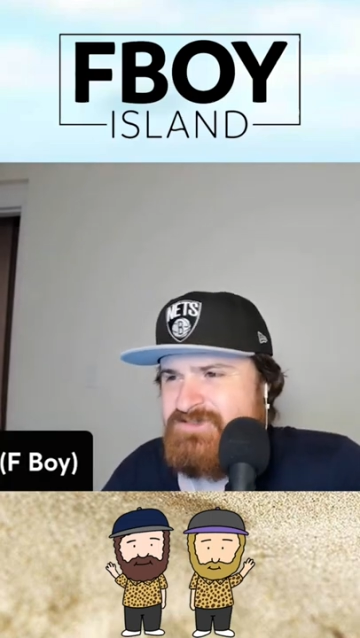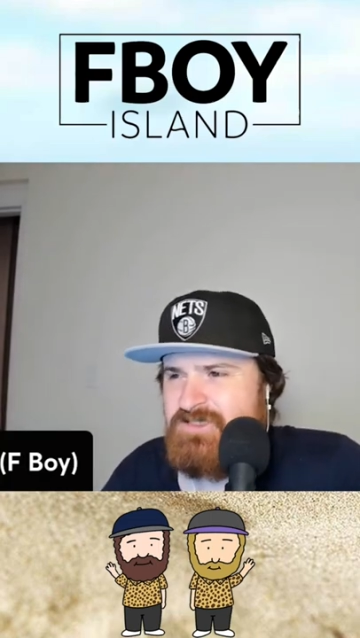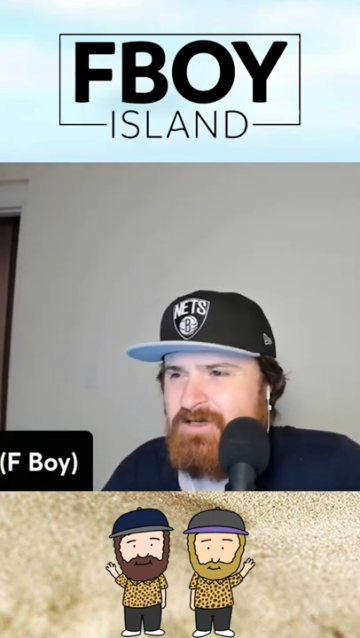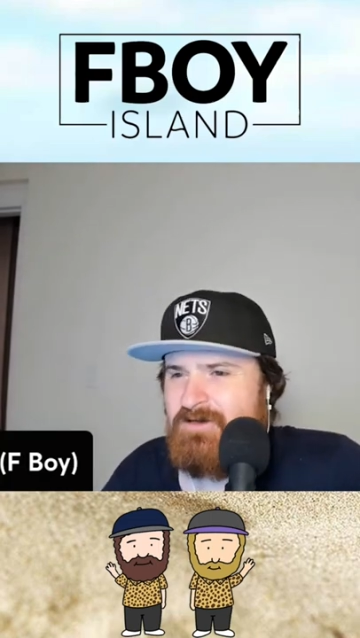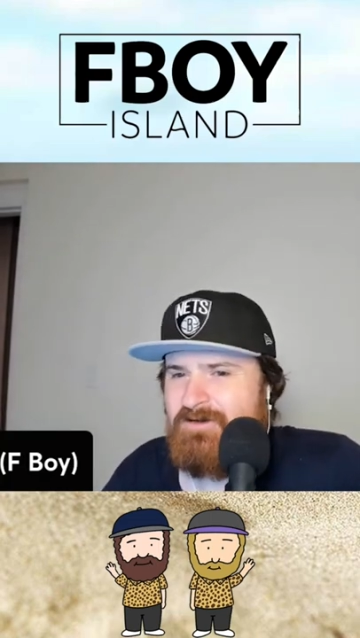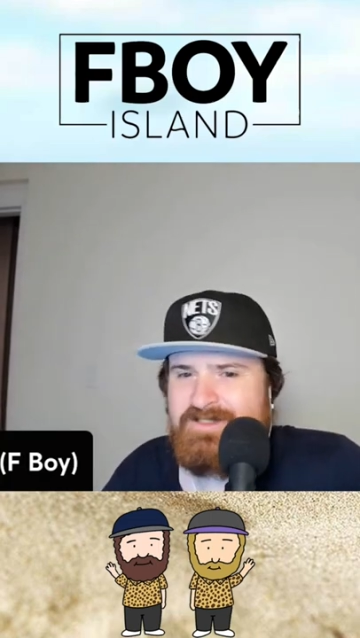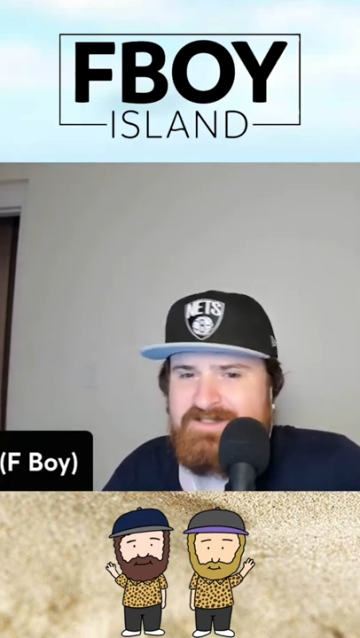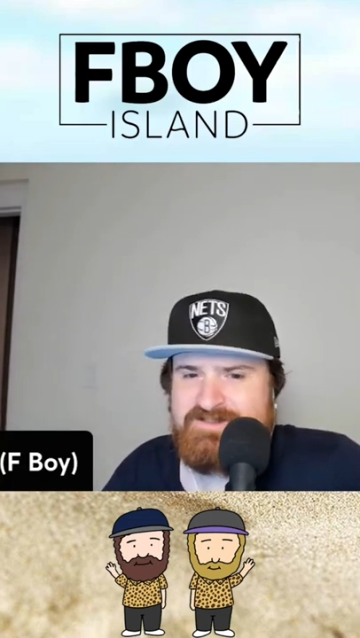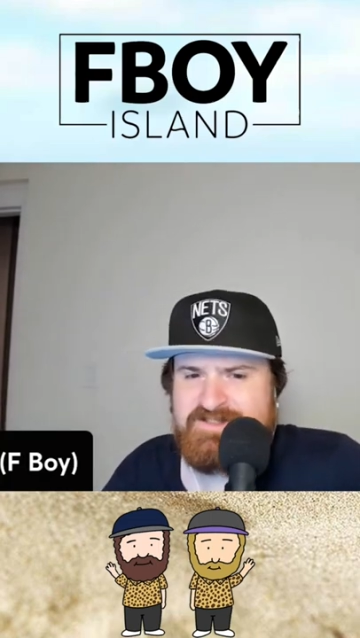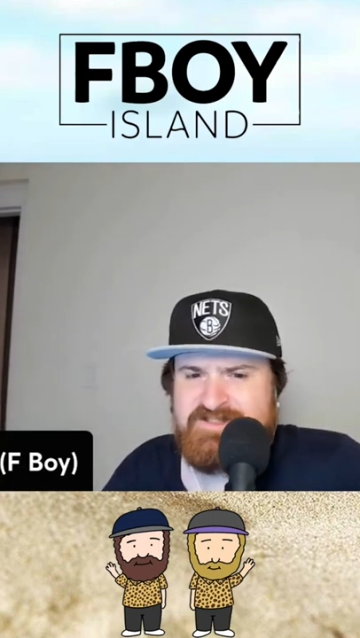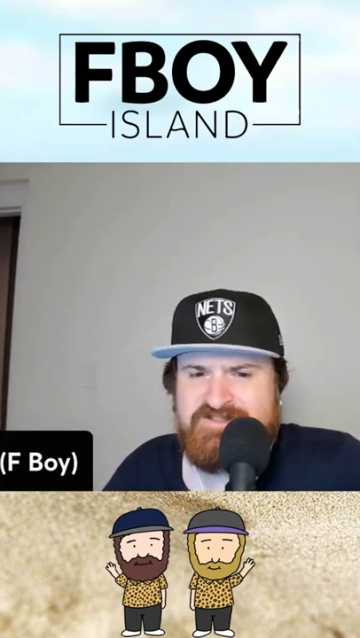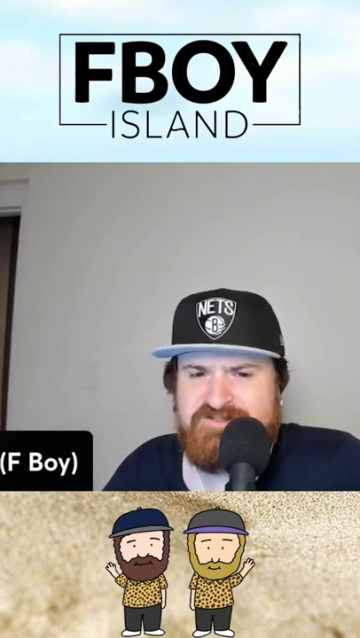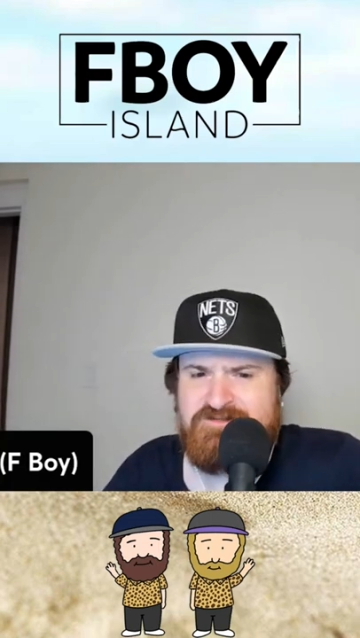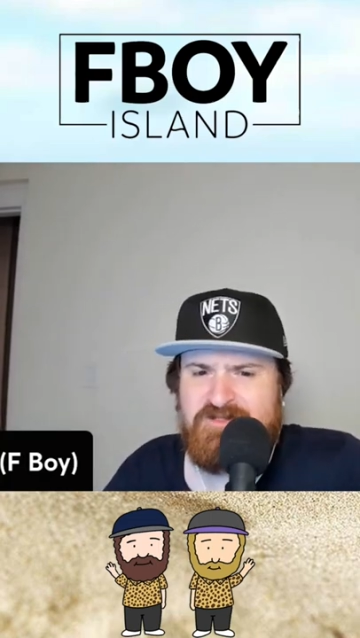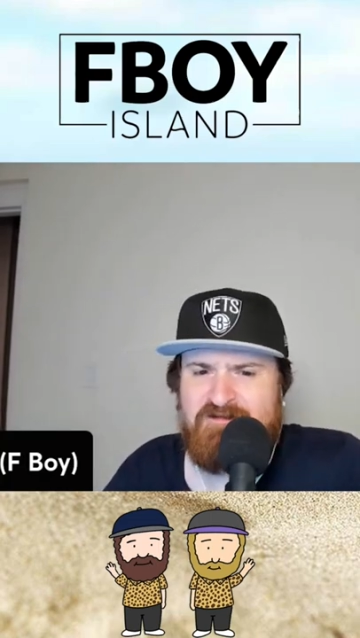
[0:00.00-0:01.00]
Sorry. It's
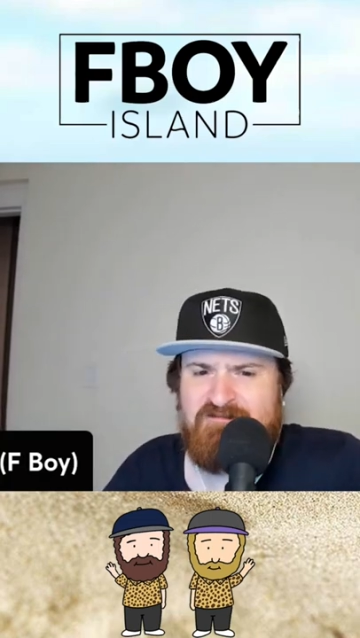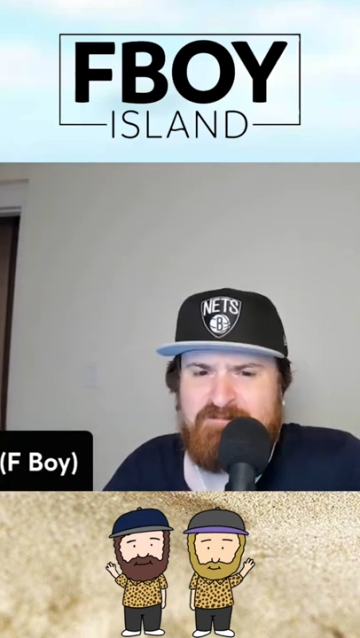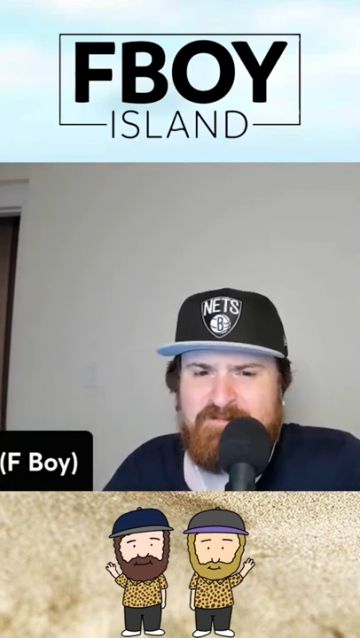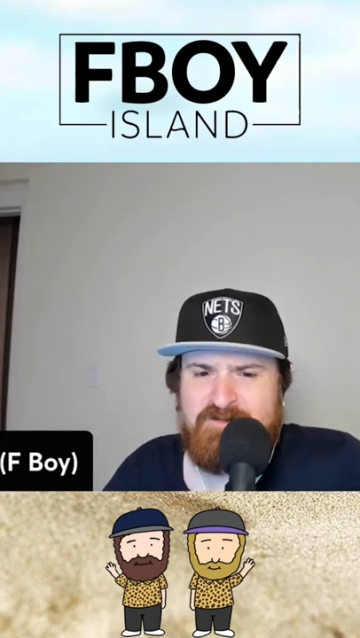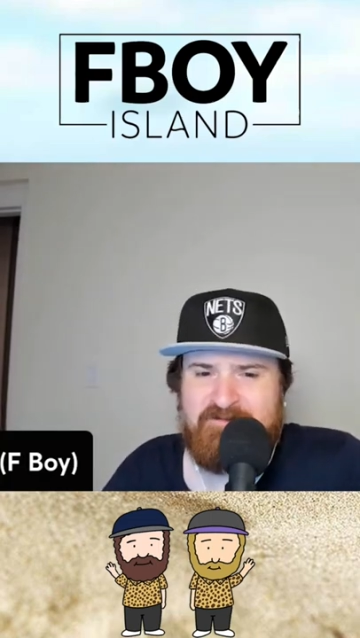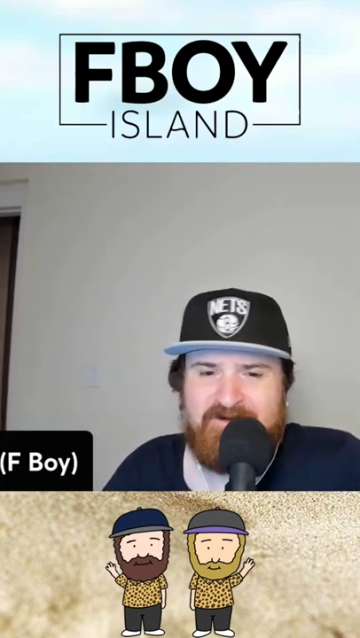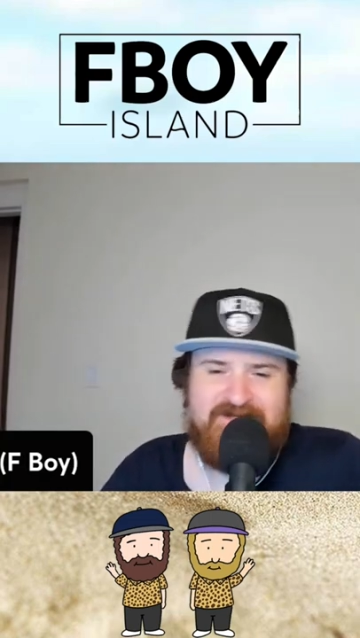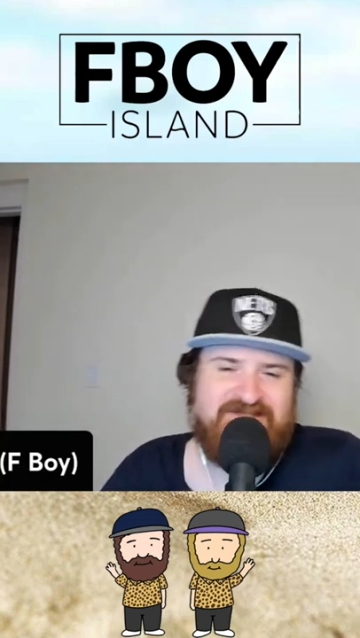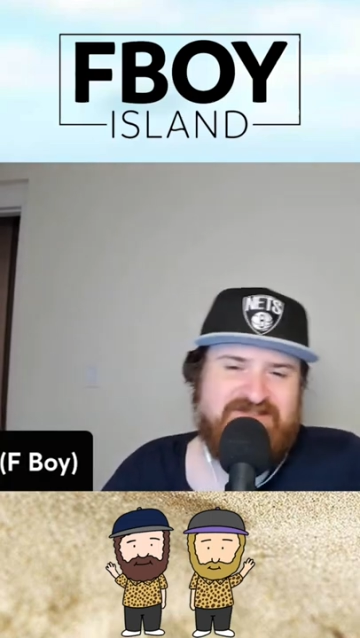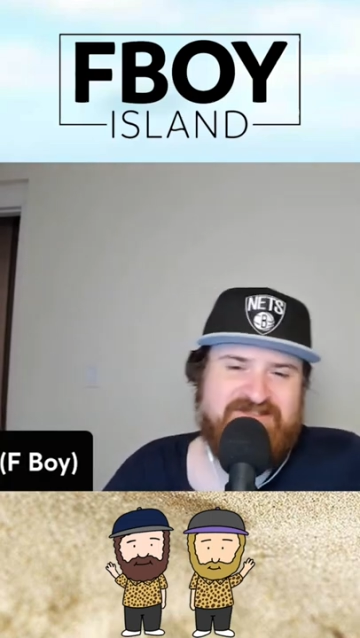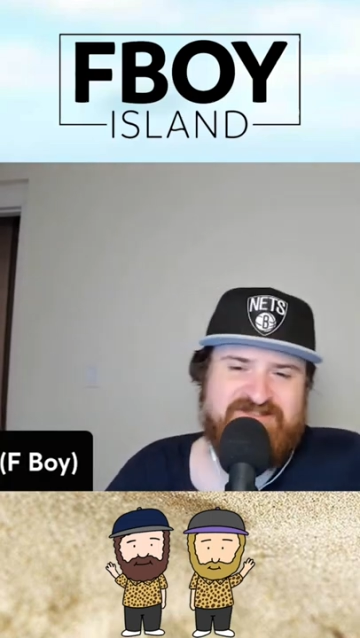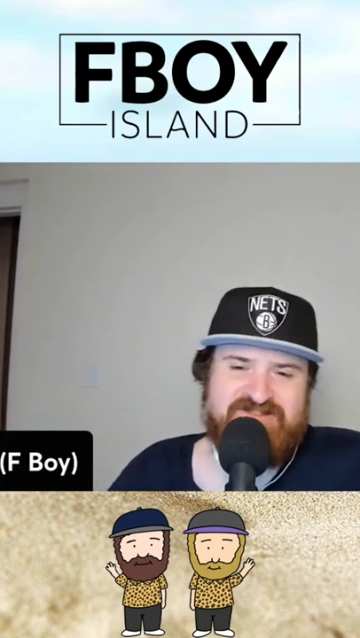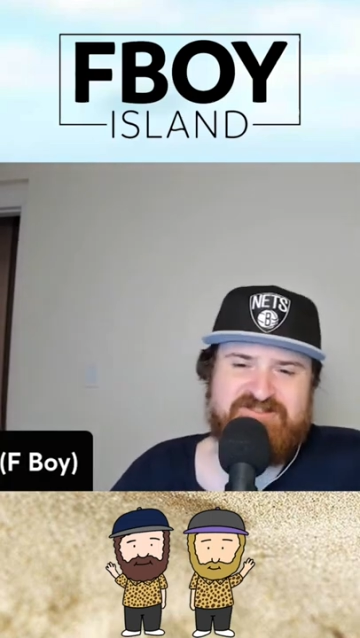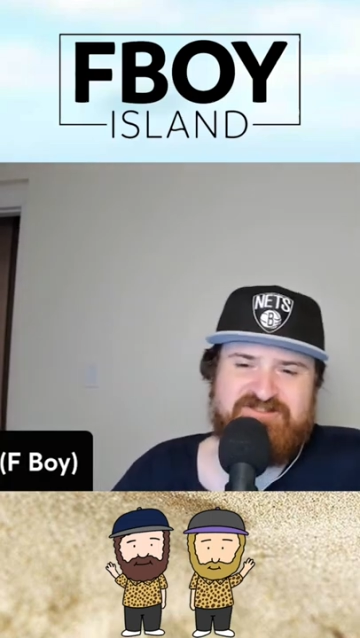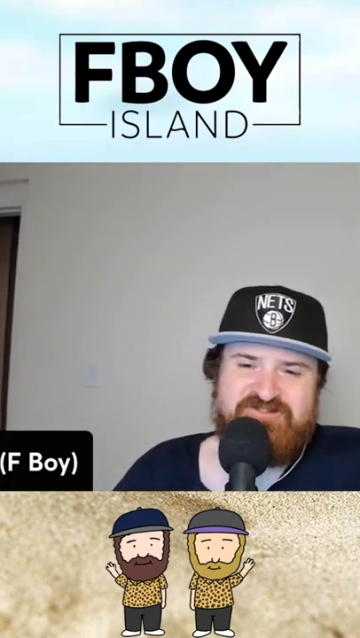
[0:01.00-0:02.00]
because you love me, right?
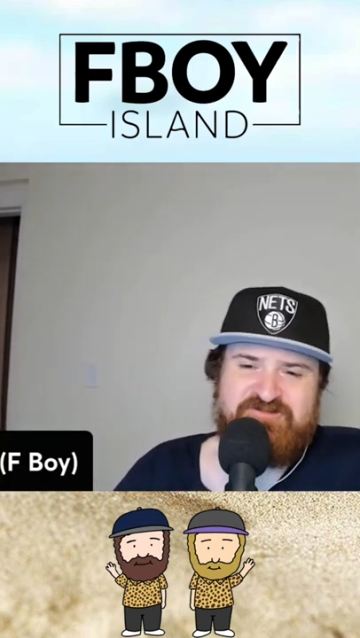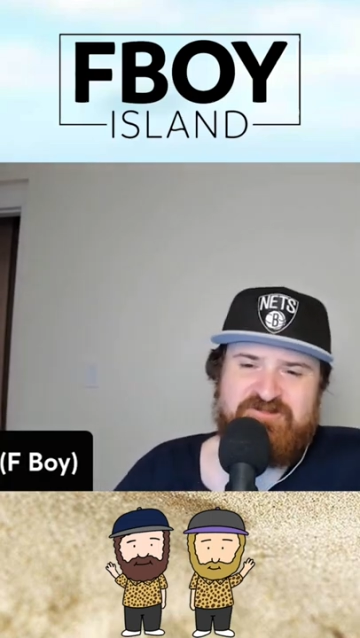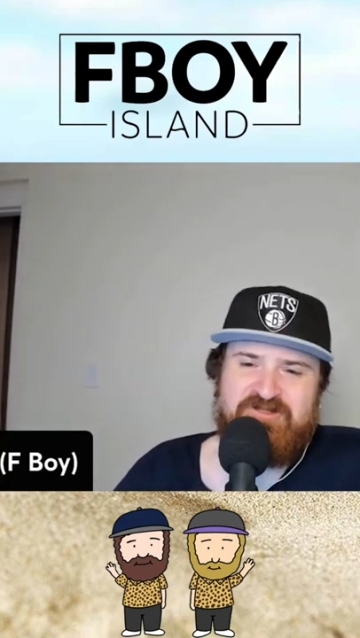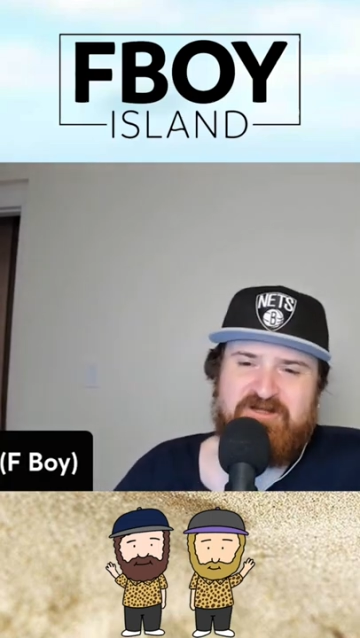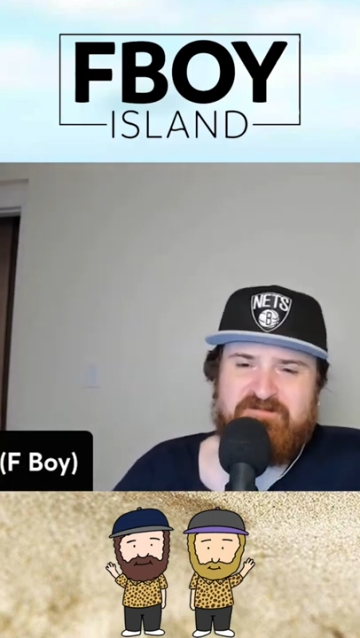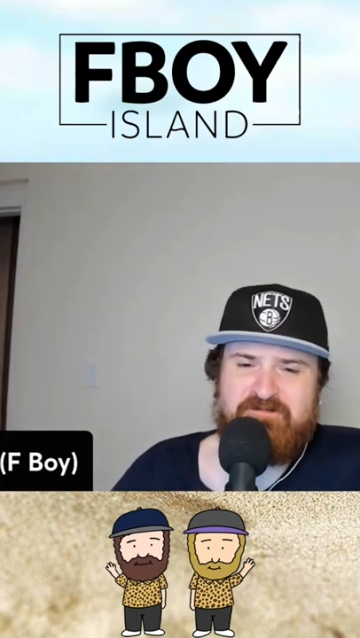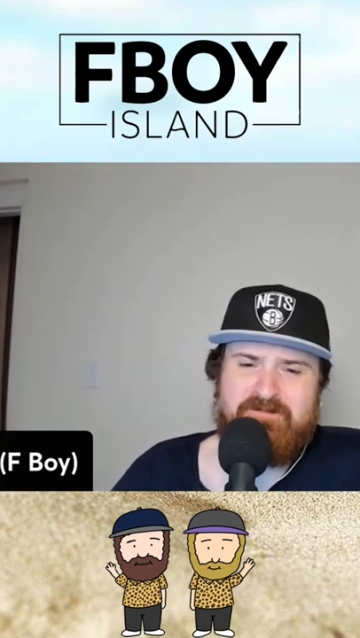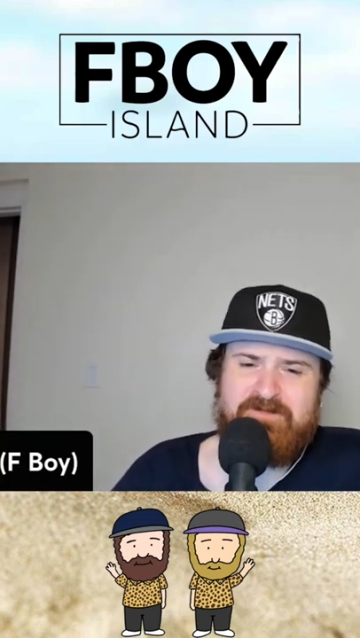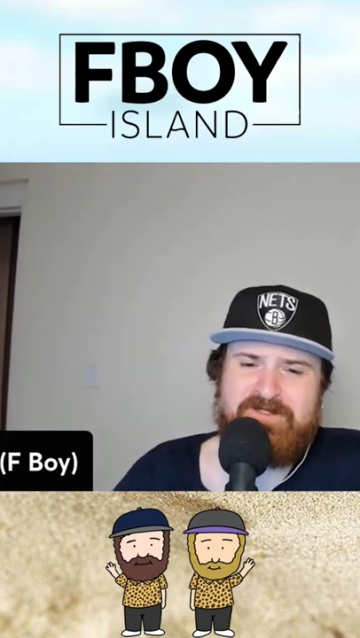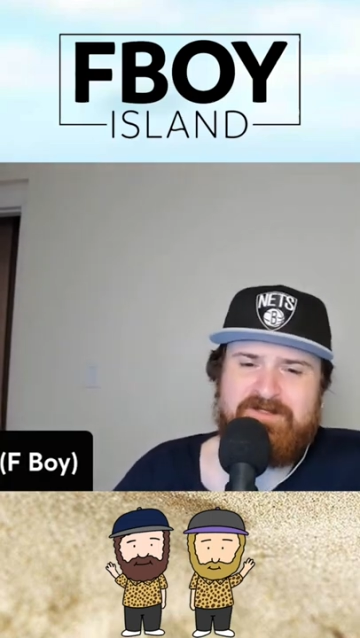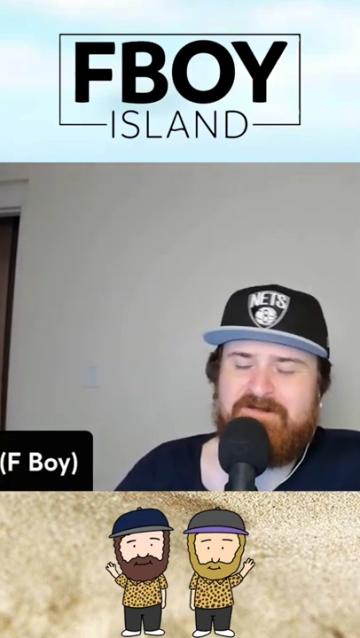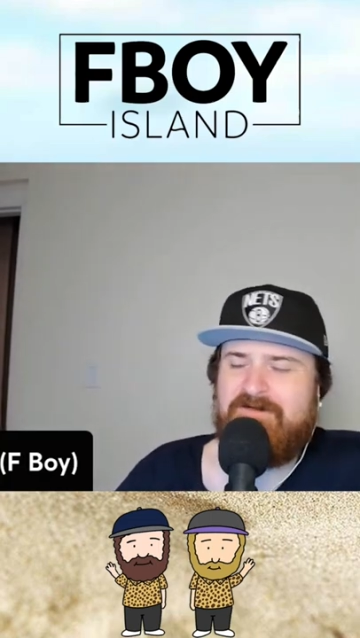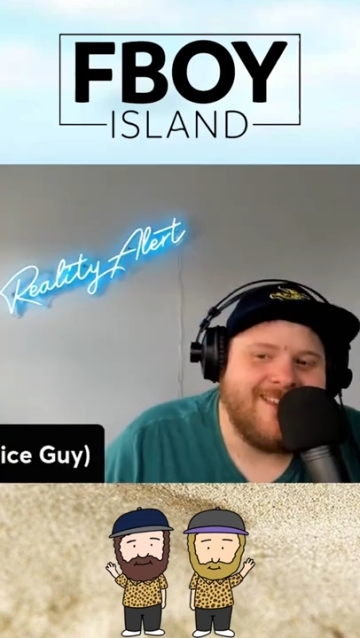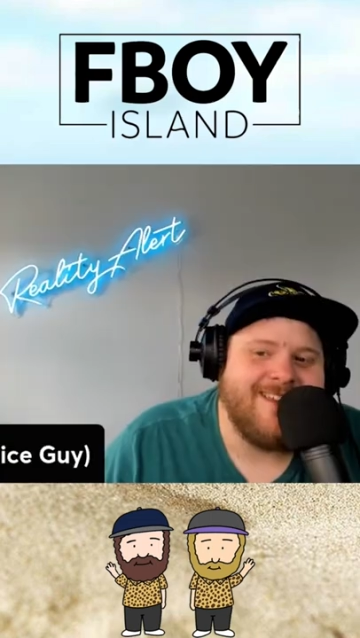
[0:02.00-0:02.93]
It's because you love me.